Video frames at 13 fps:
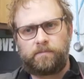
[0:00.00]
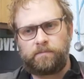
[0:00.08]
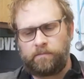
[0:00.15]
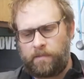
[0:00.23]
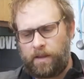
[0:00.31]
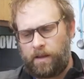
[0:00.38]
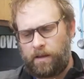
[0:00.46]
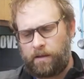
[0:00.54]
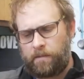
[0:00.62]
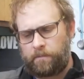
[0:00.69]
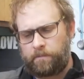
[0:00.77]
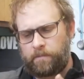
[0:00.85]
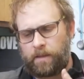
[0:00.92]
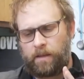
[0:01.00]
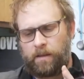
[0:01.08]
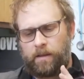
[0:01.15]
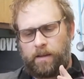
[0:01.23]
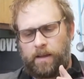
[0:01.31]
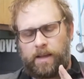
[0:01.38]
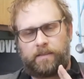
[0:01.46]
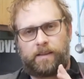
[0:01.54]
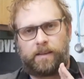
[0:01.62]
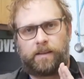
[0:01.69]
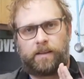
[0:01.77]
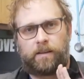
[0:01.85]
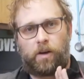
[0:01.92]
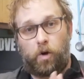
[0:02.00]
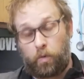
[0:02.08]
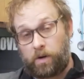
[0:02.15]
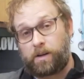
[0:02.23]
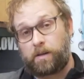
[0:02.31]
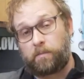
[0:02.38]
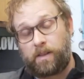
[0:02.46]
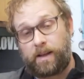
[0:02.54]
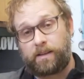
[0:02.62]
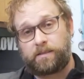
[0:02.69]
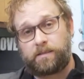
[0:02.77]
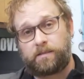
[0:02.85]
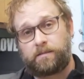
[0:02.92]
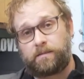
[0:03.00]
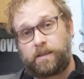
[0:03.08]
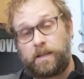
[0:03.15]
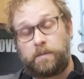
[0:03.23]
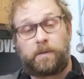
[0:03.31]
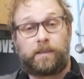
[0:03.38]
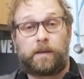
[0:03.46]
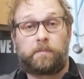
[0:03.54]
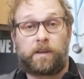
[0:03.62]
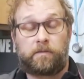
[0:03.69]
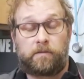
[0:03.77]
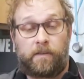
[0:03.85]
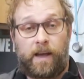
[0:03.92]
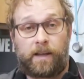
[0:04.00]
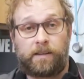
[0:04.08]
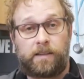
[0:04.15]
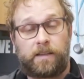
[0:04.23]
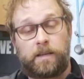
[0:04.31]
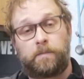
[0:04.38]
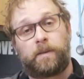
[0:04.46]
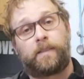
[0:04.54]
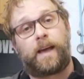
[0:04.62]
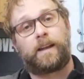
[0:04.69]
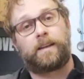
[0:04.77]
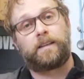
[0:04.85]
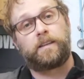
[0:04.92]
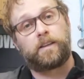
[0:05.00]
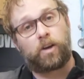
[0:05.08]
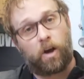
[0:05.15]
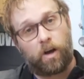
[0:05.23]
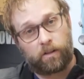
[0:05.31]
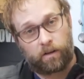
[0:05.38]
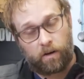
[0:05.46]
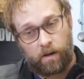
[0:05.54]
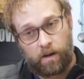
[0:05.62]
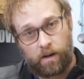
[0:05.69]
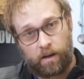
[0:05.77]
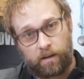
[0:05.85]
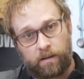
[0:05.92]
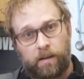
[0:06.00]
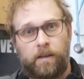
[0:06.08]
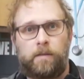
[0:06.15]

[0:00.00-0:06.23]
And then owner compliance, keeping them confined, keeping that e-collar on,